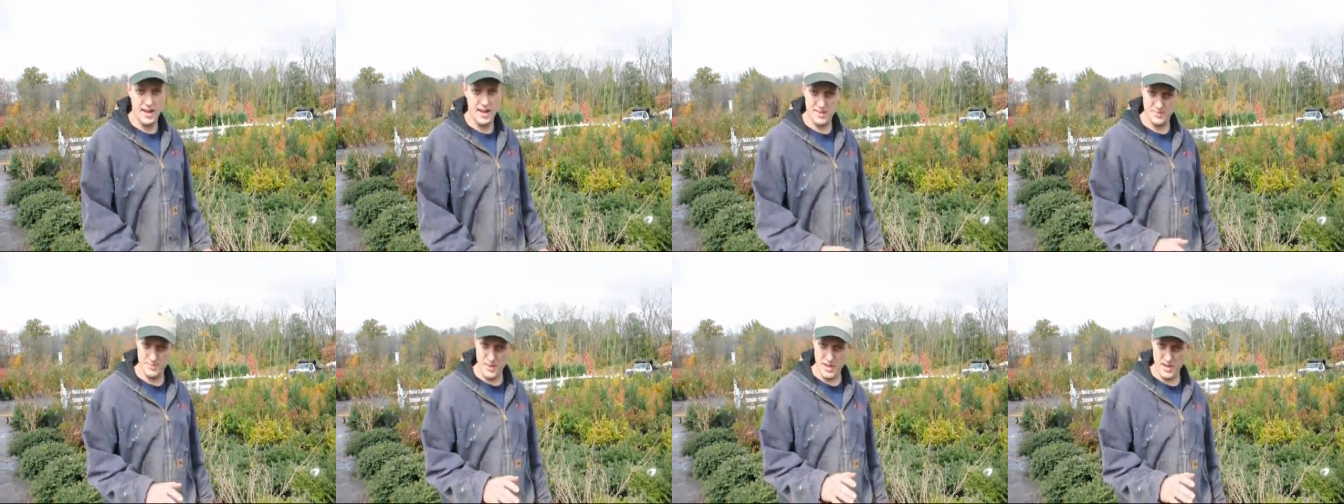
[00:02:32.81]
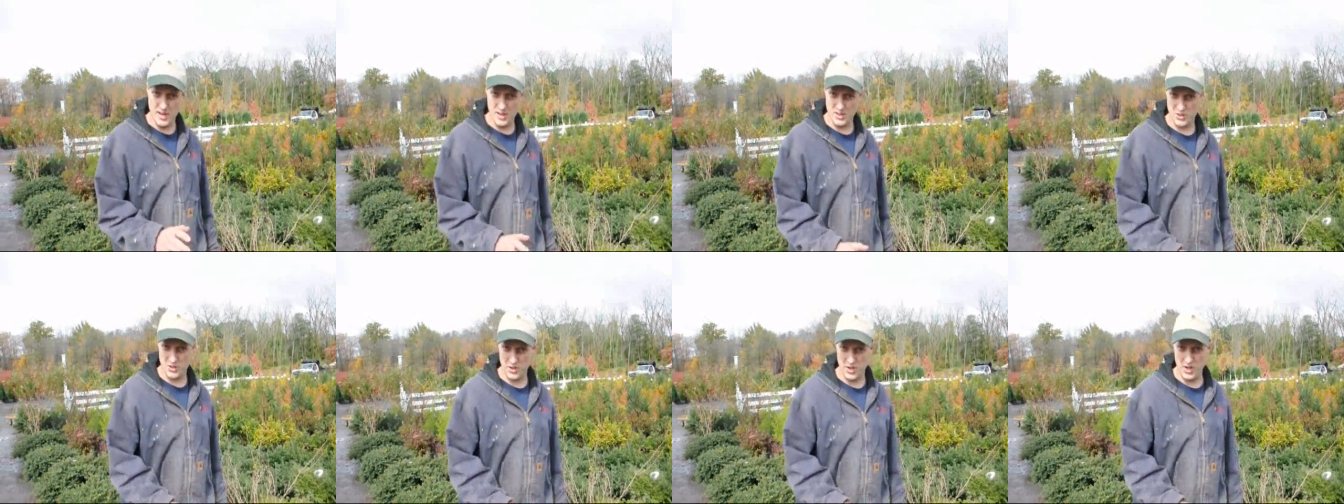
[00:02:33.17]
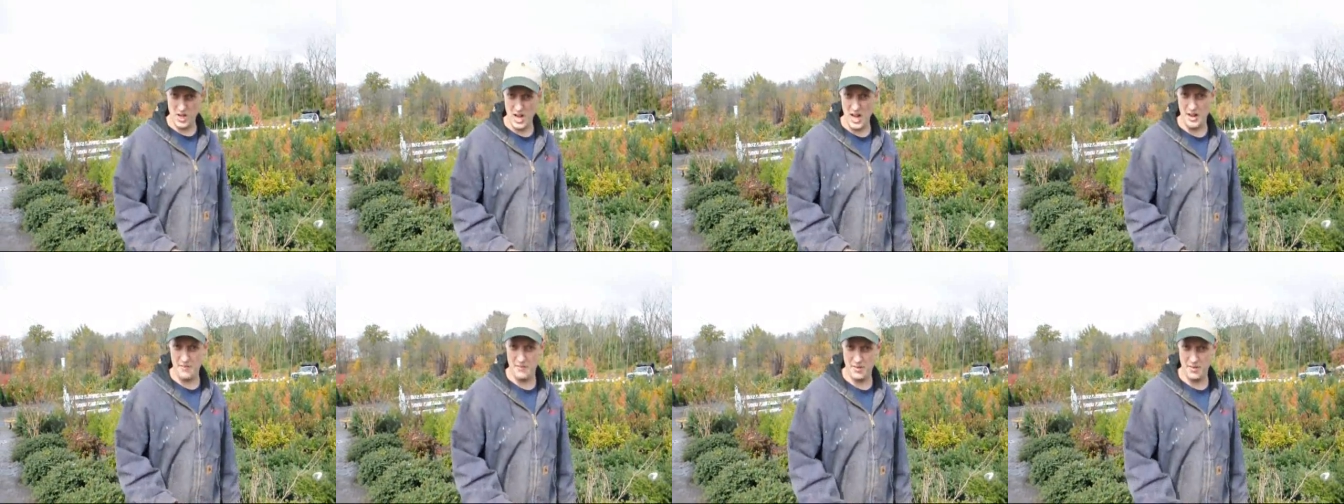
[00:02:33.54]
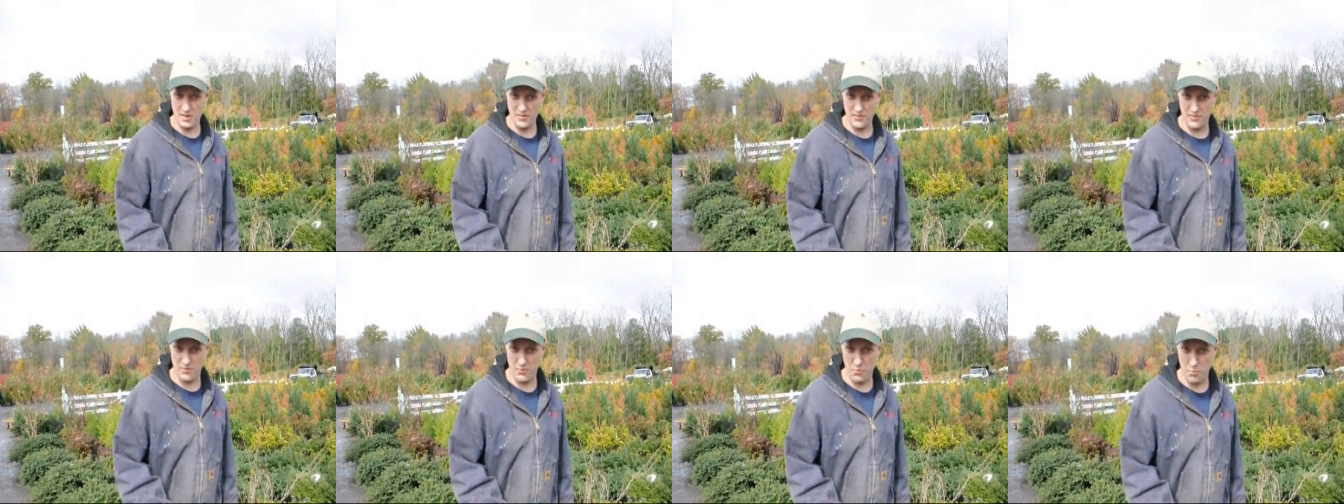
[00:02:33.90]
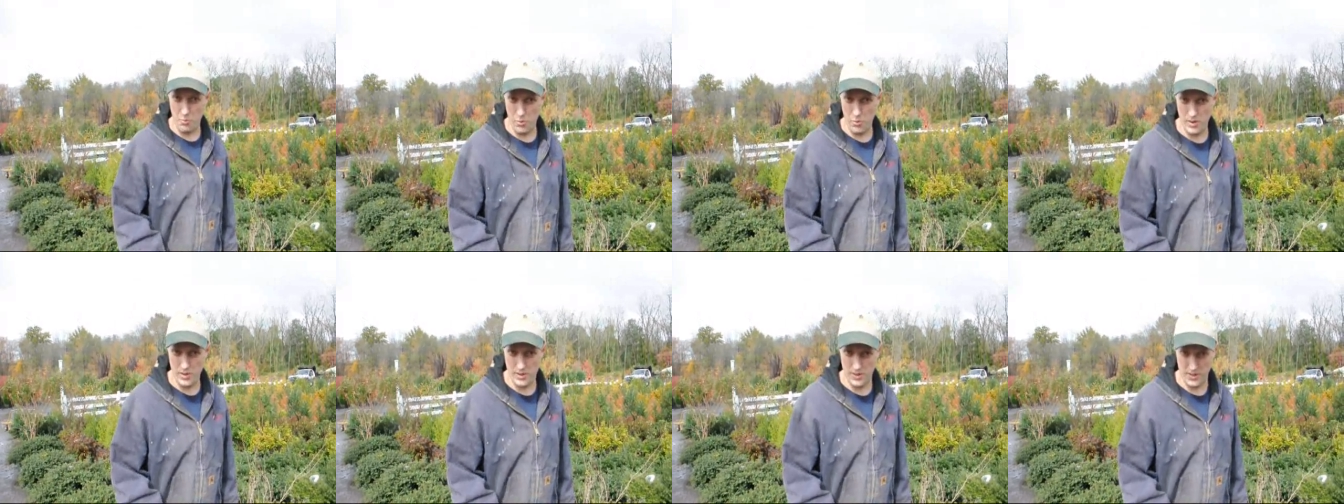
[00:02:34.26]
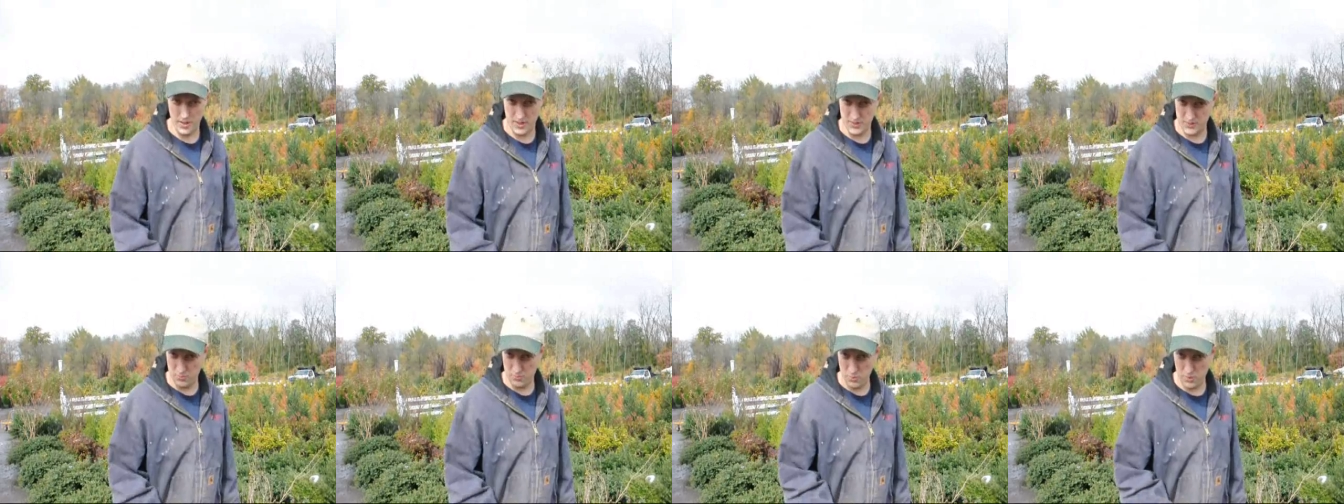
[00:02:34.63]
is making sure you have enough water
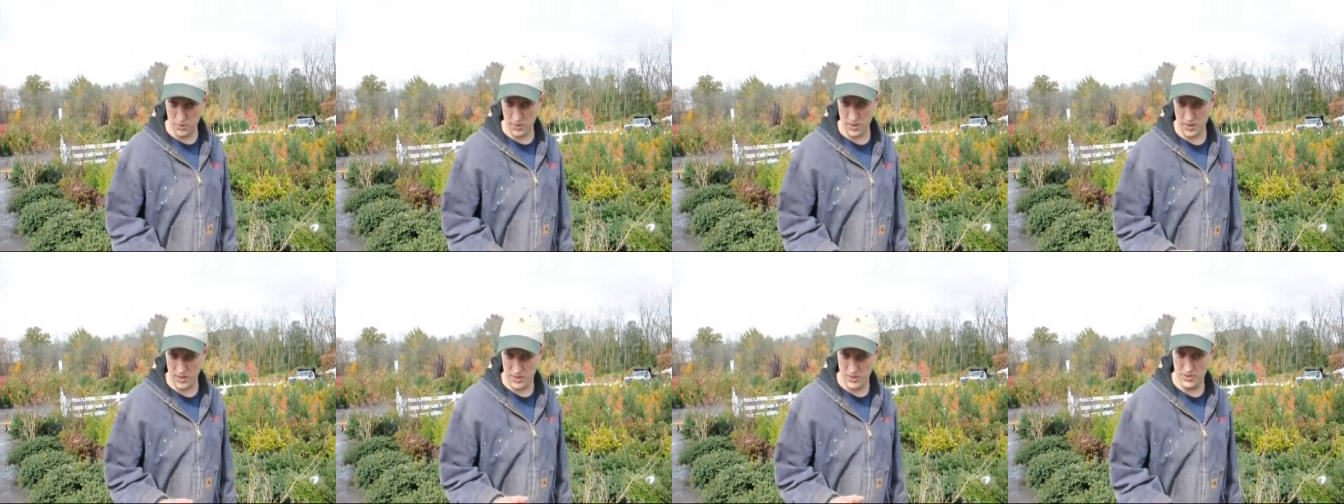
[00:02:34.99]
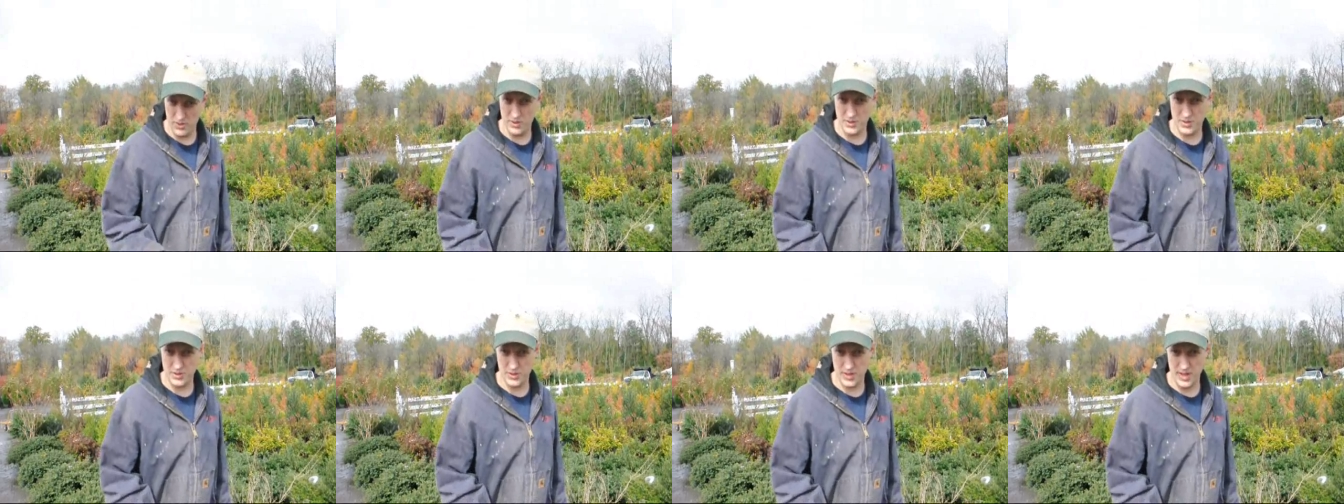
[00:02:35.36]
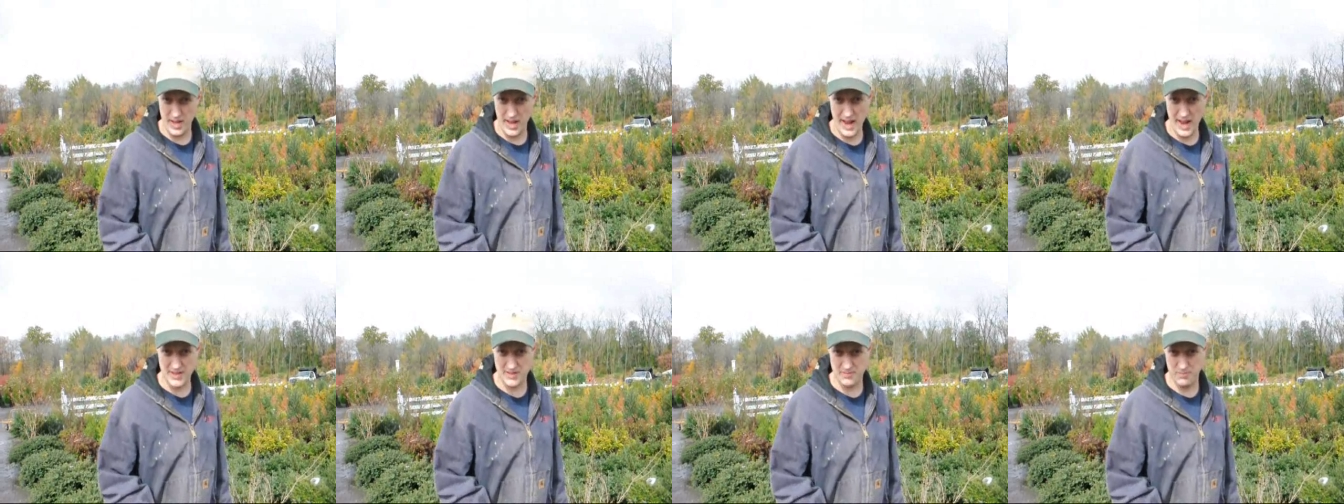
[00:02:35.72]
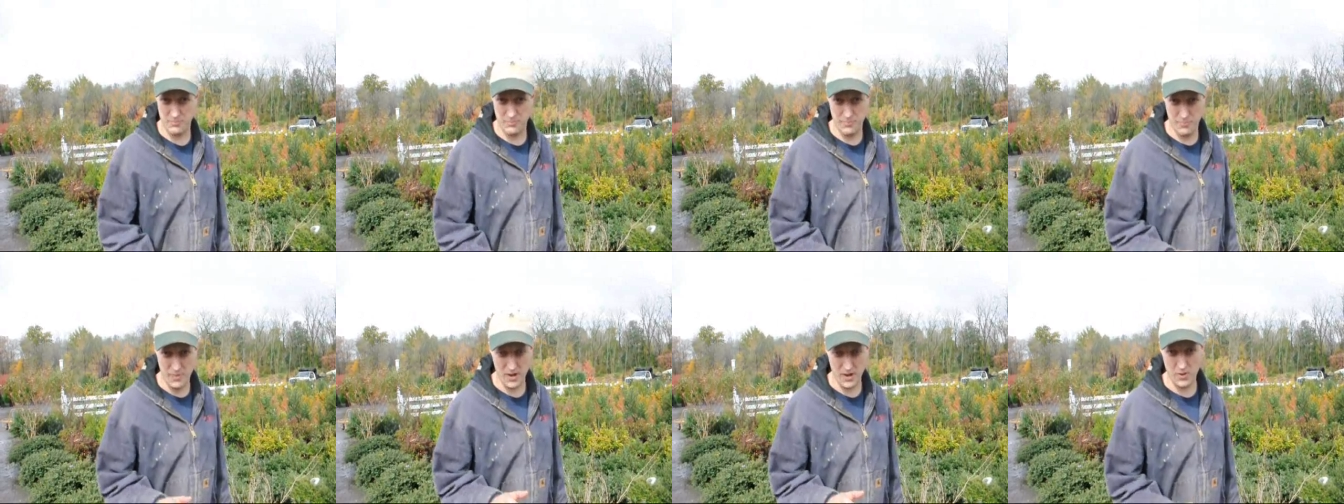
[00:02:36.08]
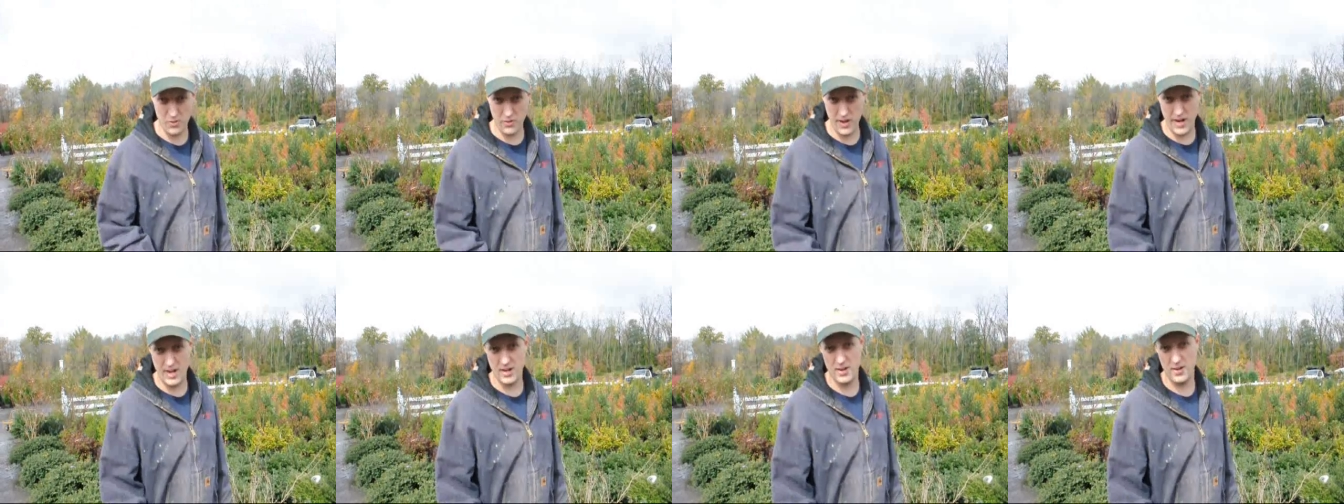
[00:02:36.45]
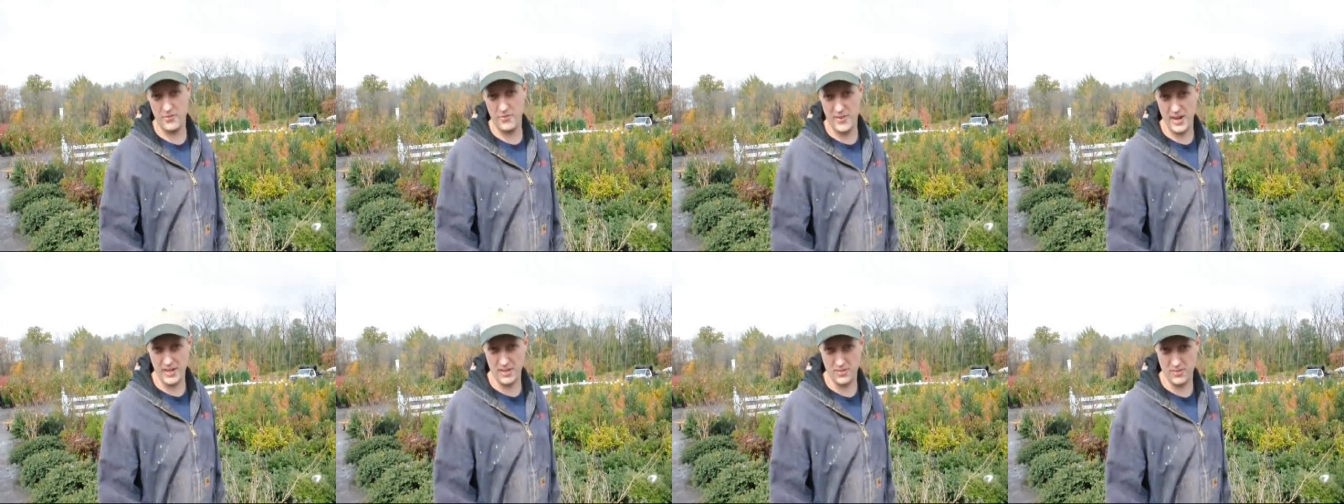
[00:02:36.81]
because water usually has a greater
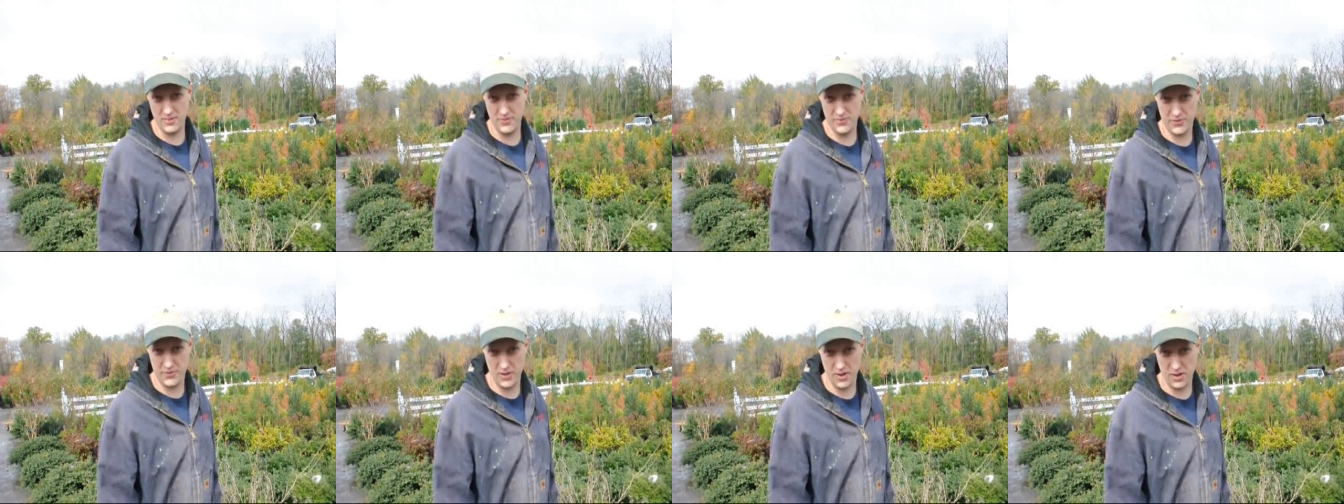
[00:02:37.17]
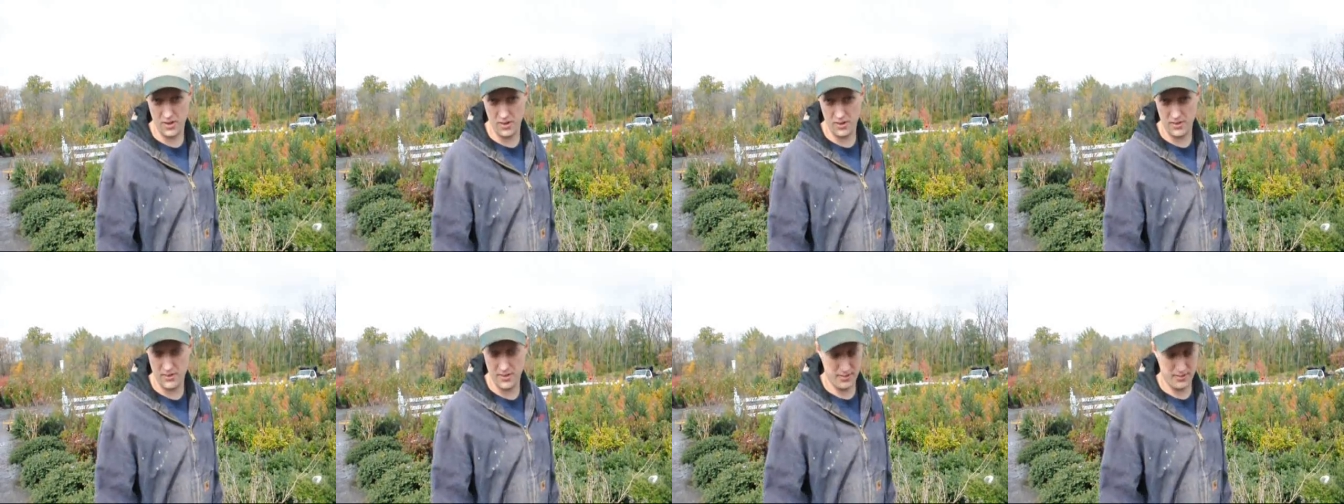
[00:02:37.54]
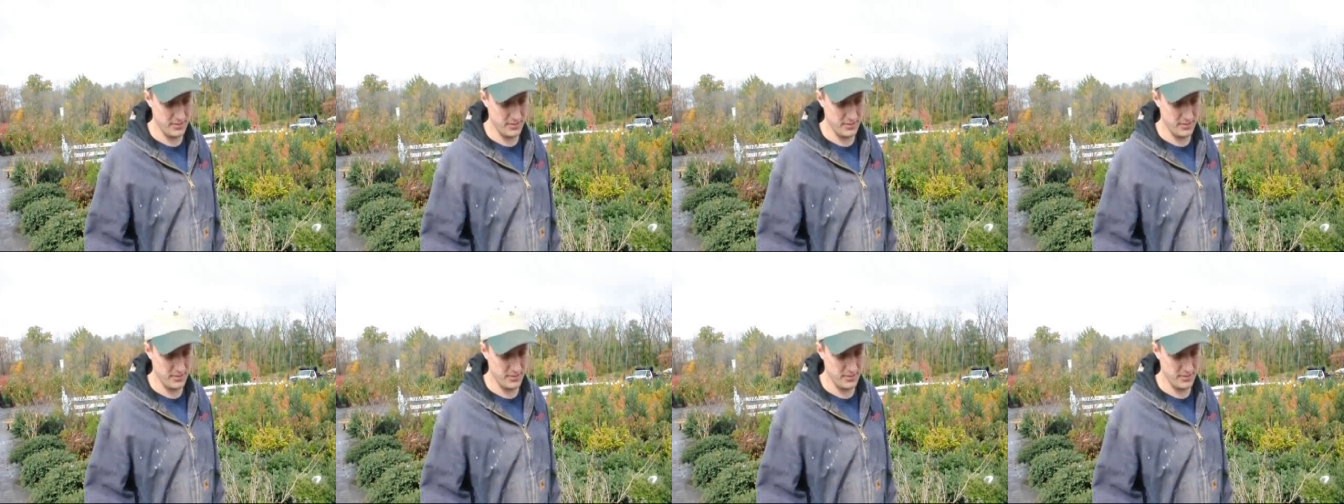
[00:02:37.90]
effect on, fertil